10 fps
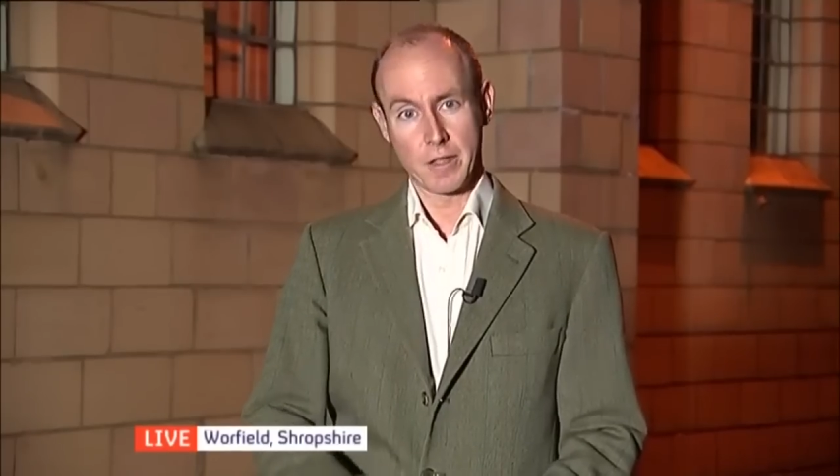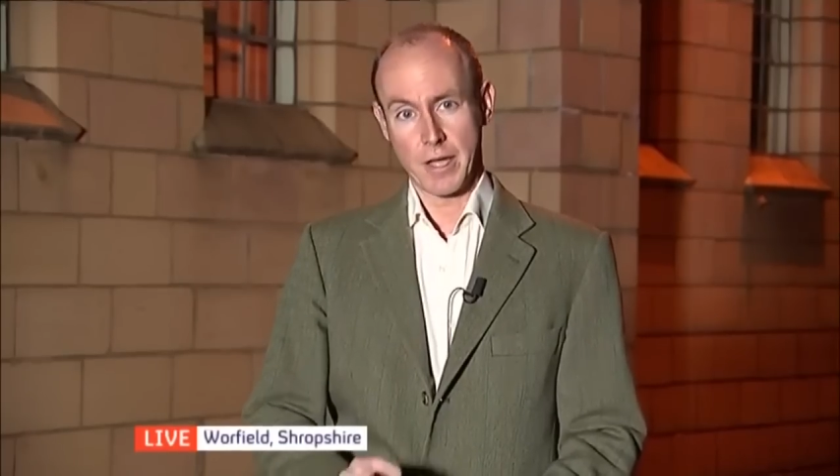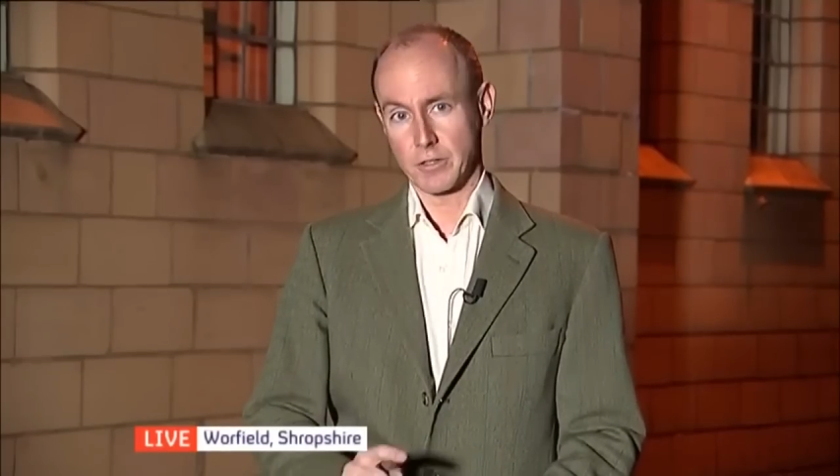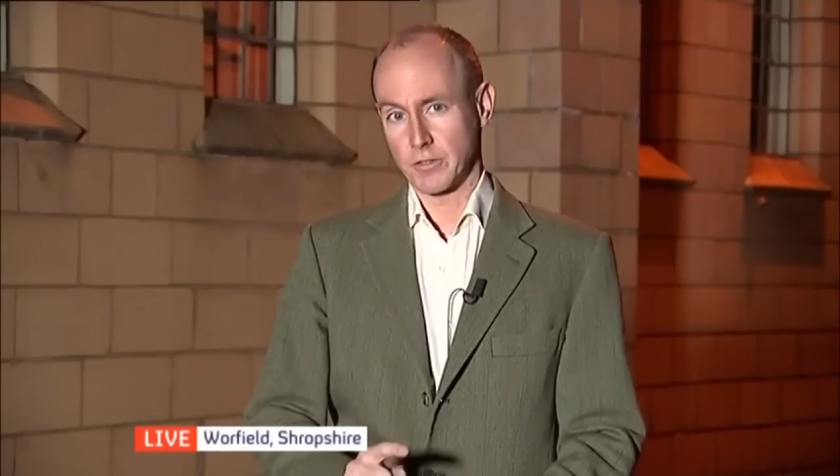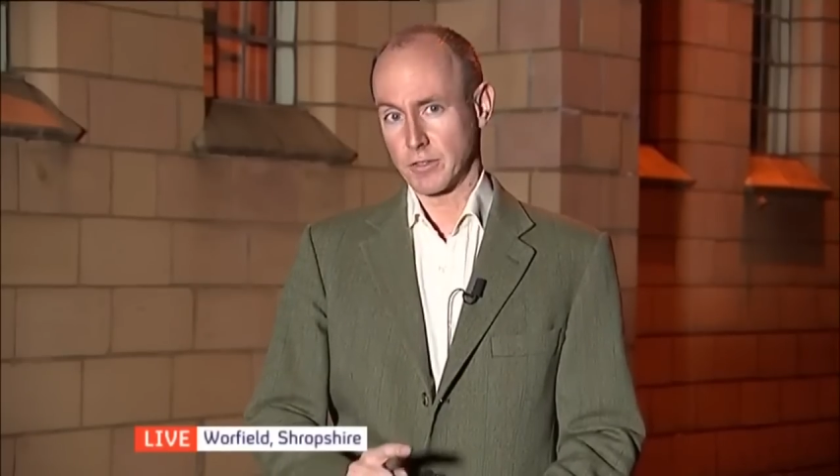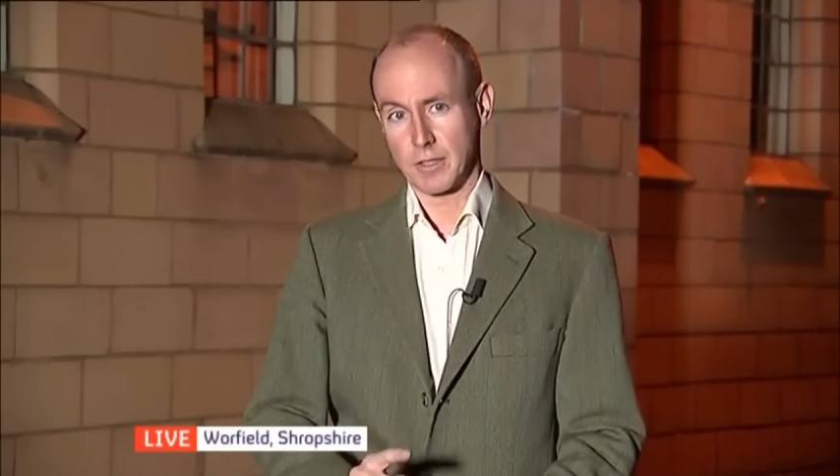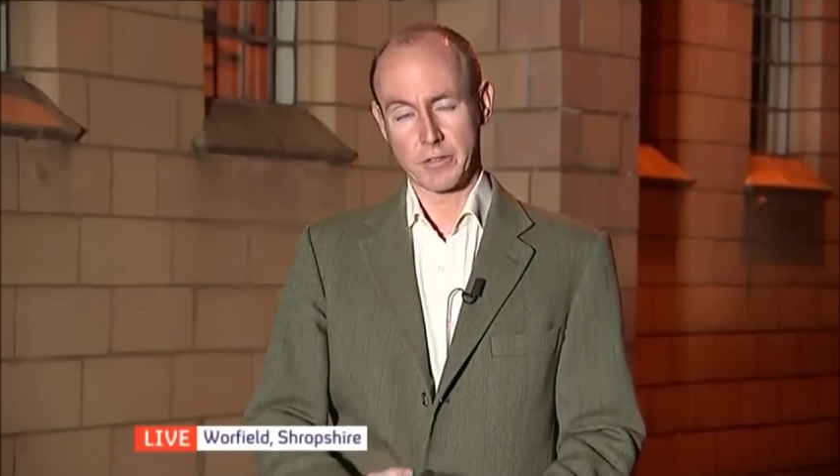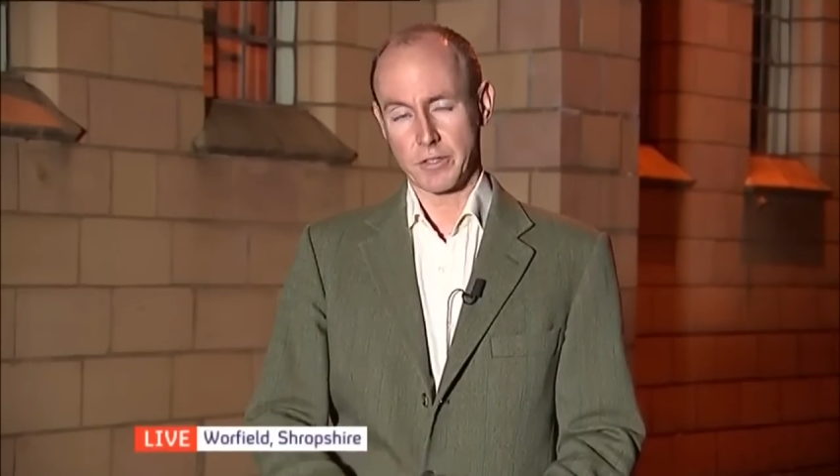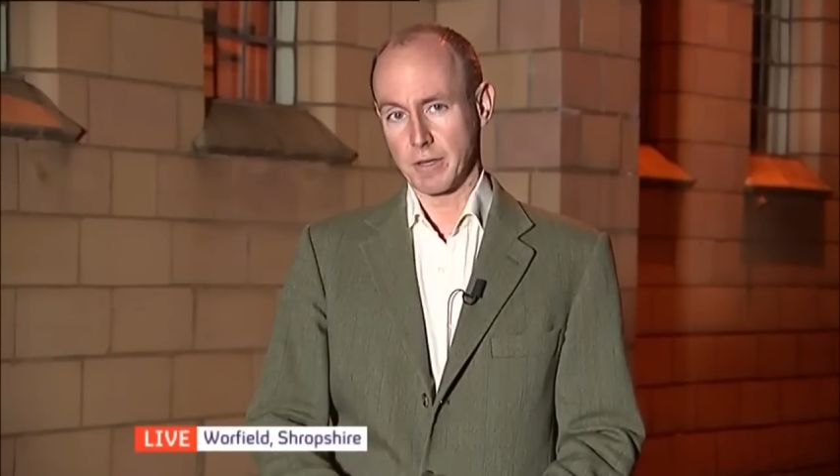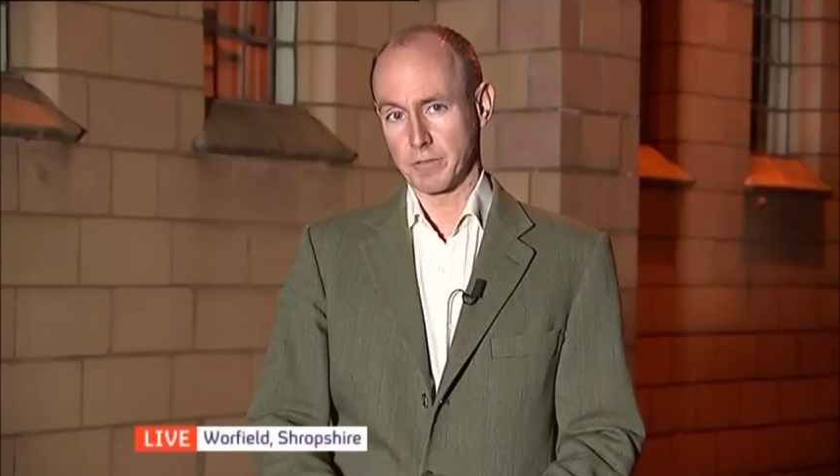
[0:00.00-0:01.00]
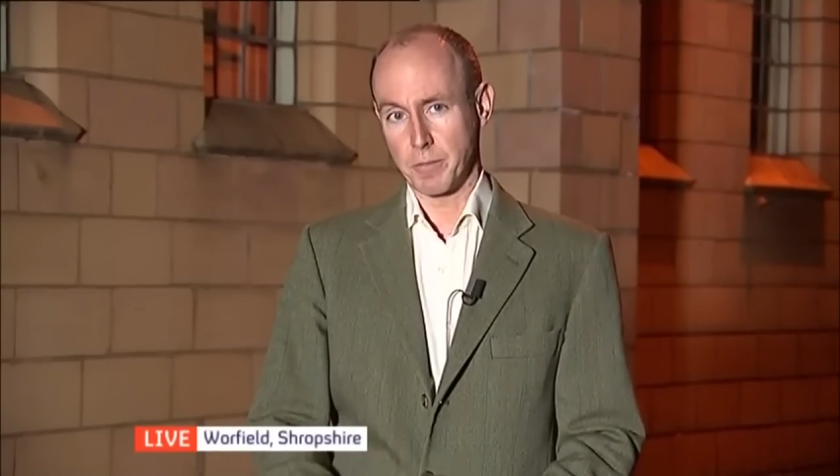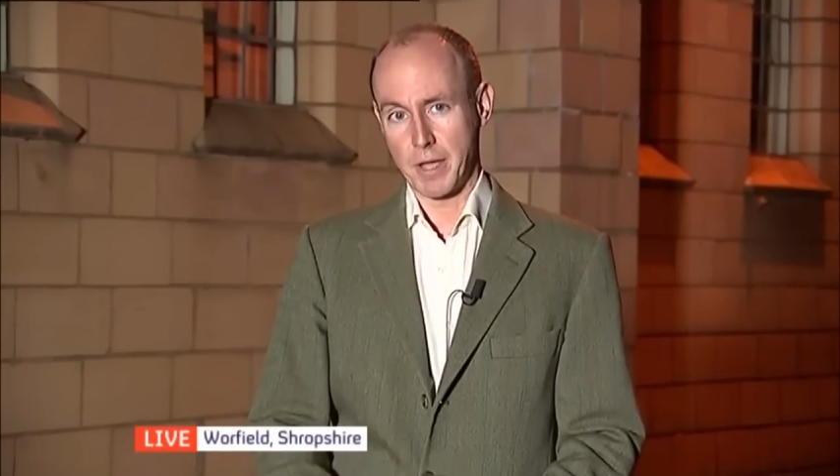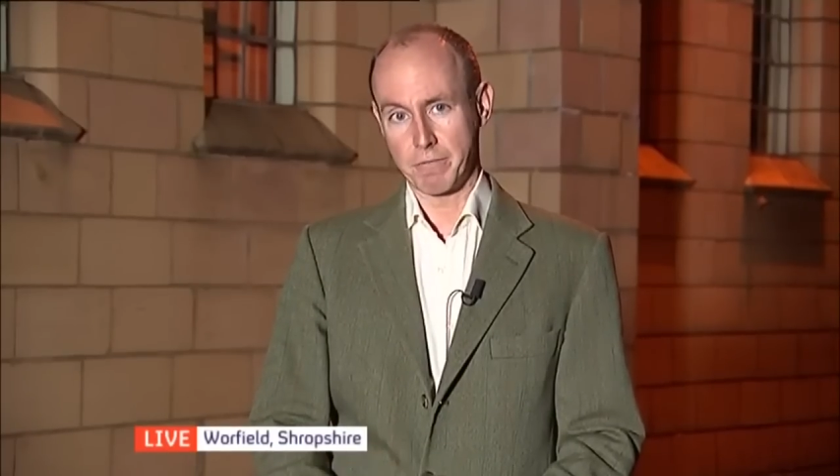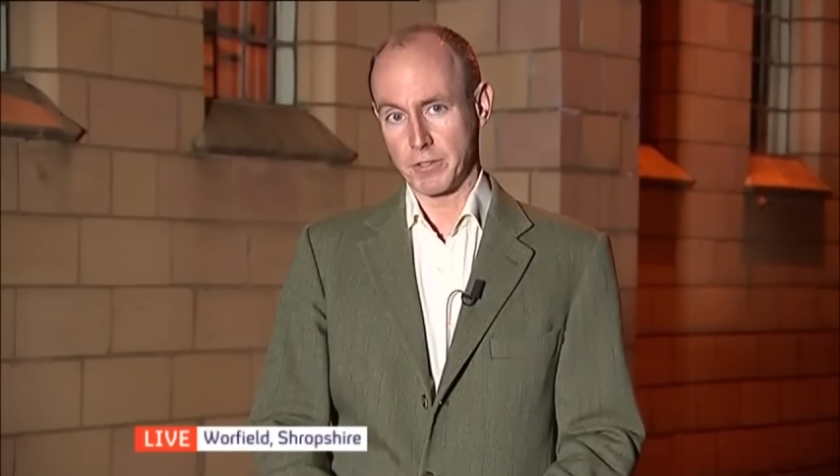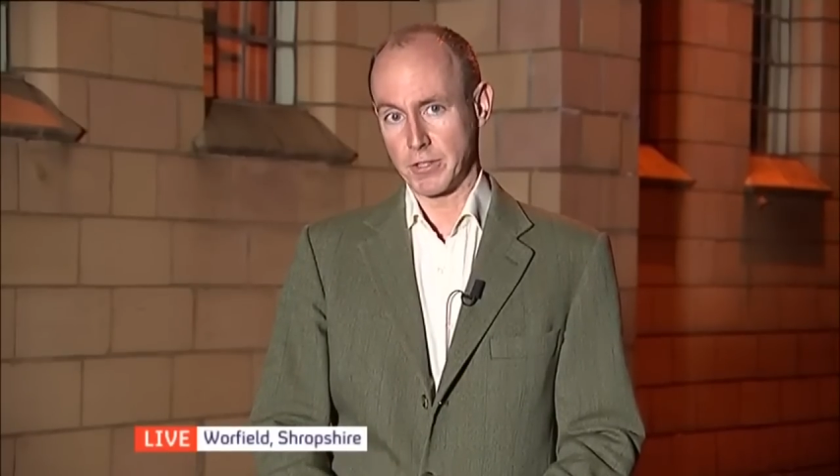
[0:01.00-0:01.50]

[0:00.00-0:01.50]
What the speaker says: That's enough to pay for